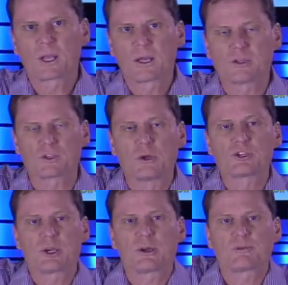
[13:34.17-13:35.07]
It's no
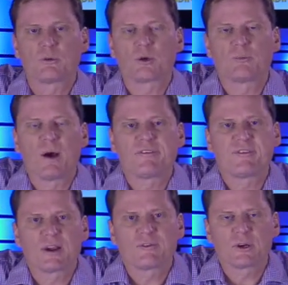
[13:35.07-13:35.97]
secret that one of my
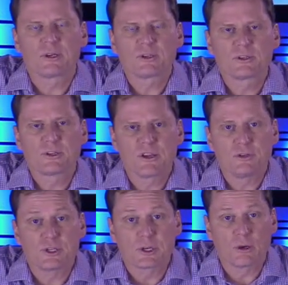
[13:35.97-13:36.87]
favorite
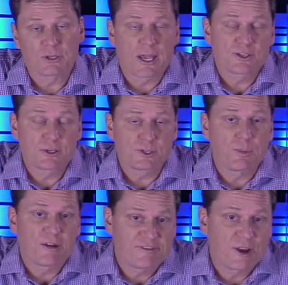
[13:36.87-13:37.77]
TV shows. Actually, it's
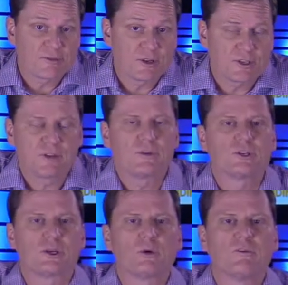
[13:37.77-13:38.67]
my favorite TV
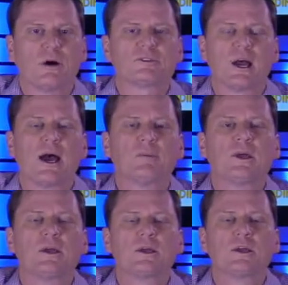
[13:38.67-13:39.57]
show of all time
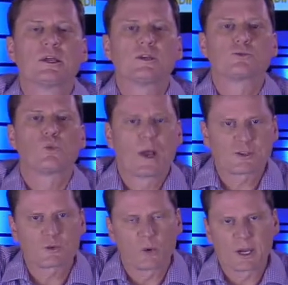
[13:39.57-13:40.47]
is
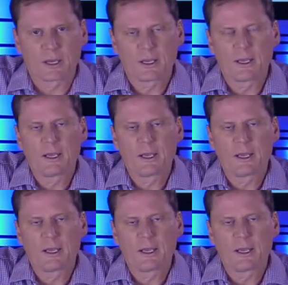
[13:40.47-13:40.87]
West Wing.